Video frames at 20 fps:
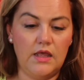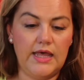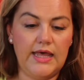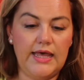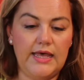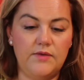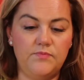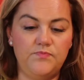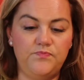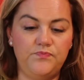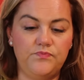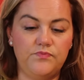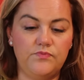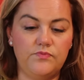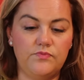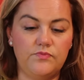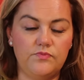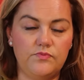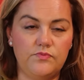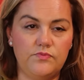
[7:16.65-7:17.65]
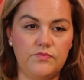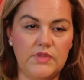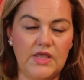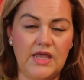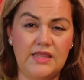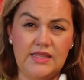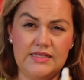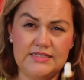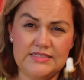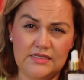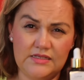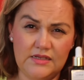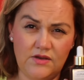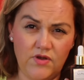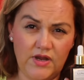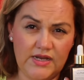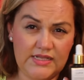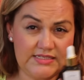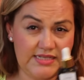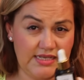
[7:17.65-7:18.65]
Um, I think Sunday
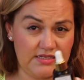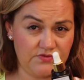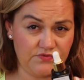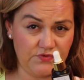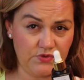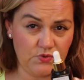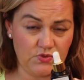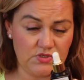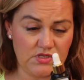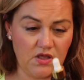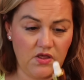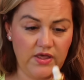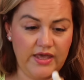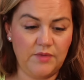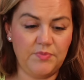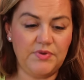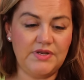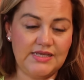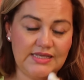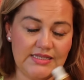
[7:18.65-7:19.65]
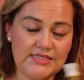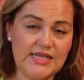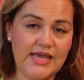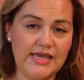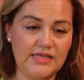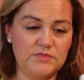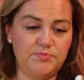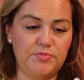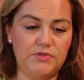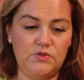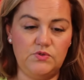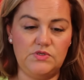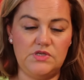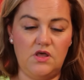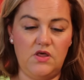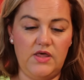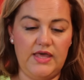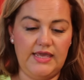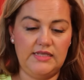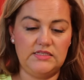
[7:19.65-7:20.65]
Riley says food dye but it contains blue
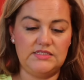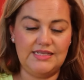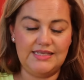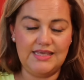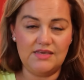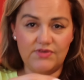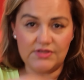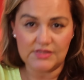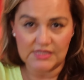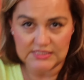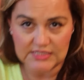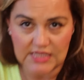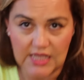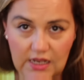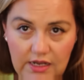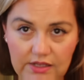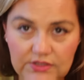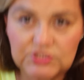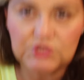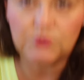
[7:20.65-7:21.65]
dye to give it this colour